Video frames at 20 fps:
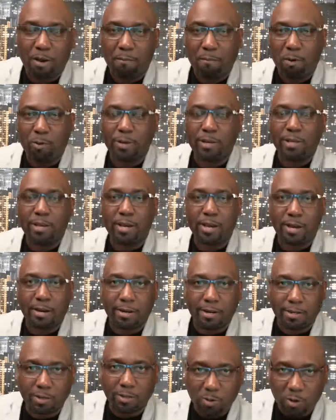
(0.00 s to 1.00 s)
But when you hear
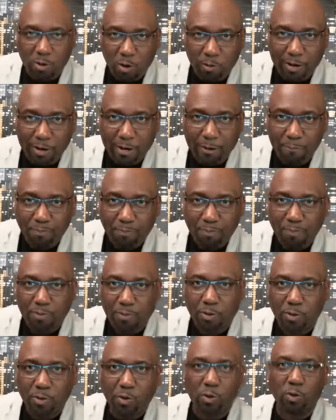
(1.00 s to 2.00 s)
their story,
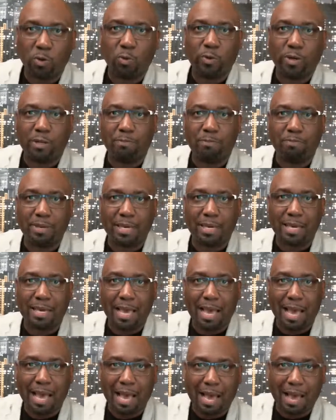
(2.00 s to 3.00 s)
you will be
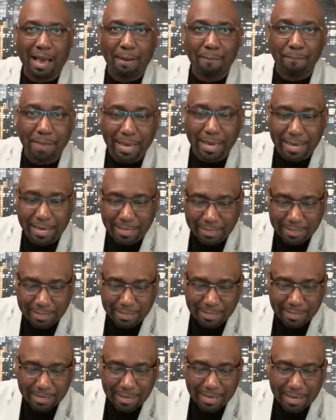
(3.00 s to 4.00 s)
amazed.